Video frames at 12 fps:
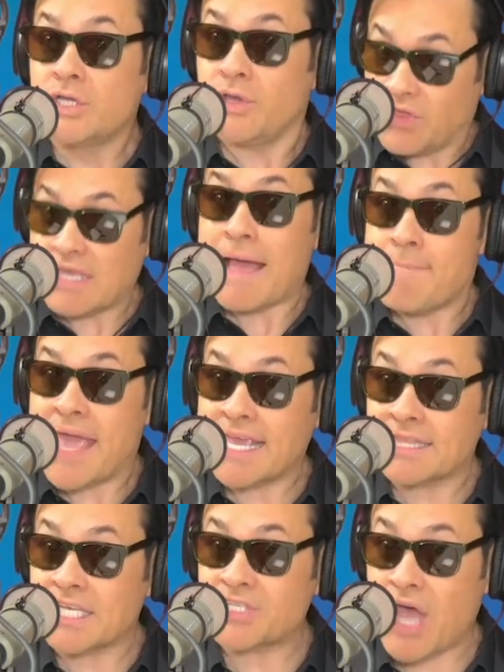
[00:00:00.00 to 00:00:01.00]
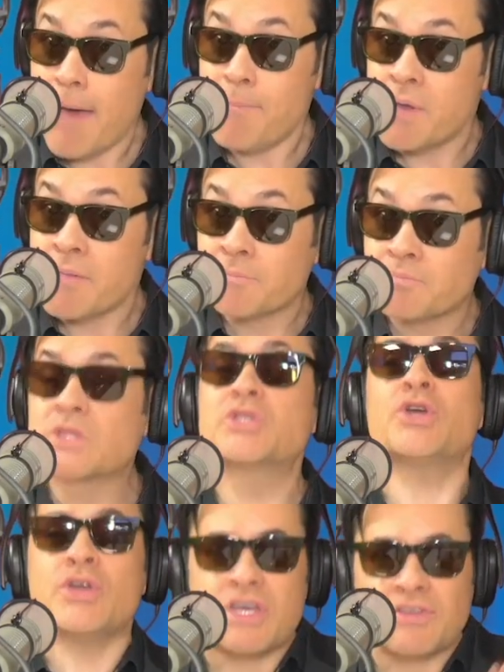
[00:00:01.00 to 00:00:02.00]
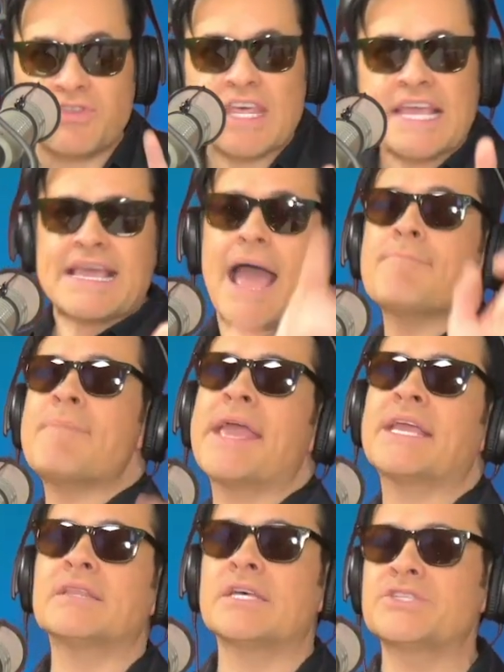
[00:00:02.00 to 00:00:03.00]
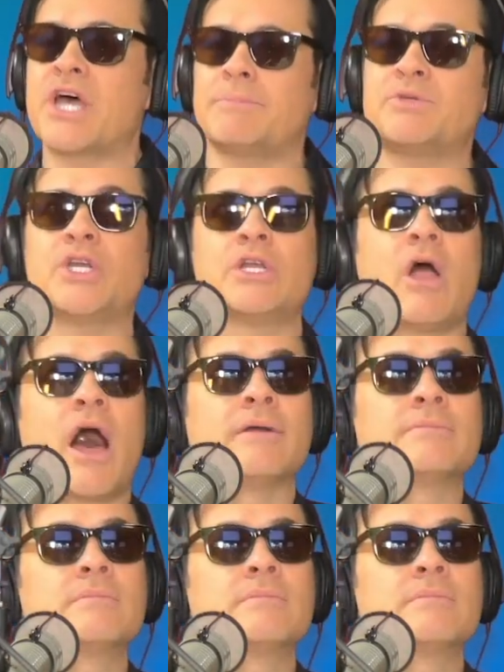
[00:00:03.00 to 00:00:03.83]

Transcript: You think I'm making this up? Do you think I'm making this up, Sheila?